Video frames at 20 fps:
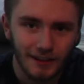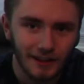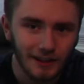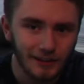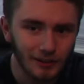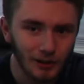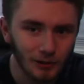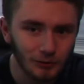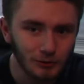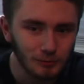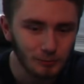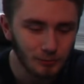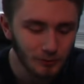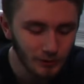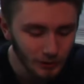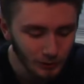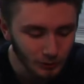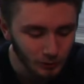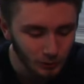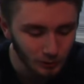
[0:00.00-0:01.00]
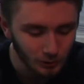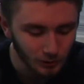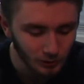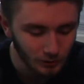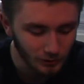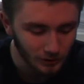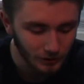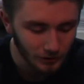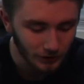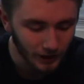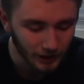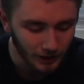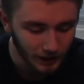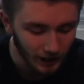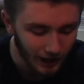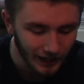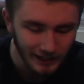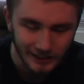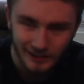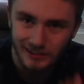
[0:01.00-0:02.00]
that I thought was pretty cool that
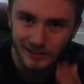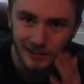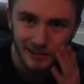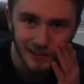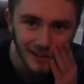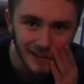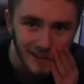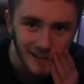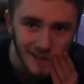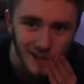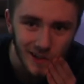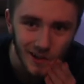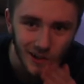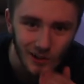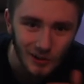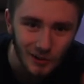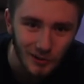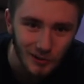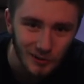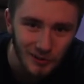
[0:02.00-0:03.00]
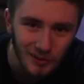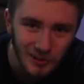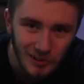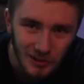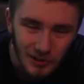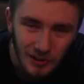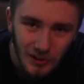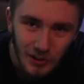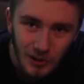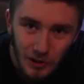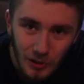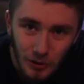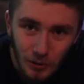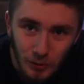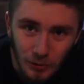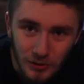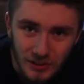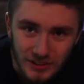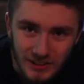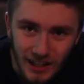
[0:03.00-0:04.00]
I didn't know
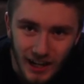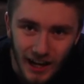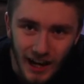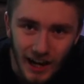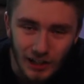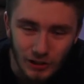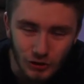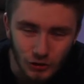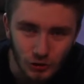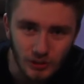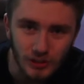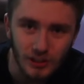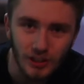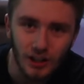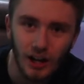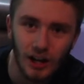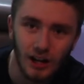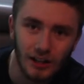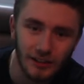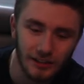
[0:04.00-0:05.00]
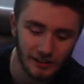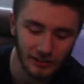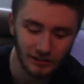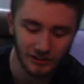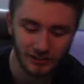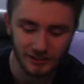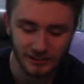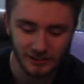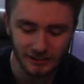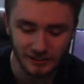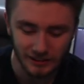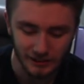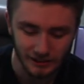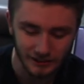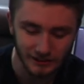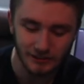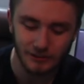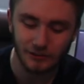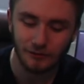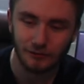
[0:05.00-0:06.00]
was actually on the
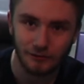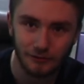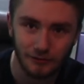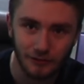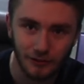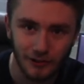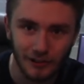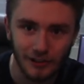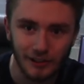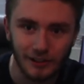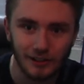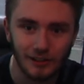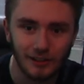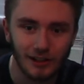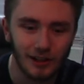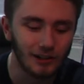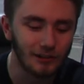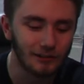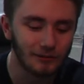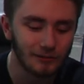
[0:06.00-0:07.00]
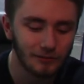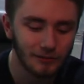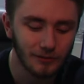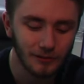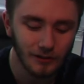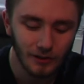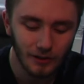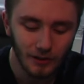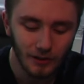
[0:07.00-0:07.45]
R6, funny enough.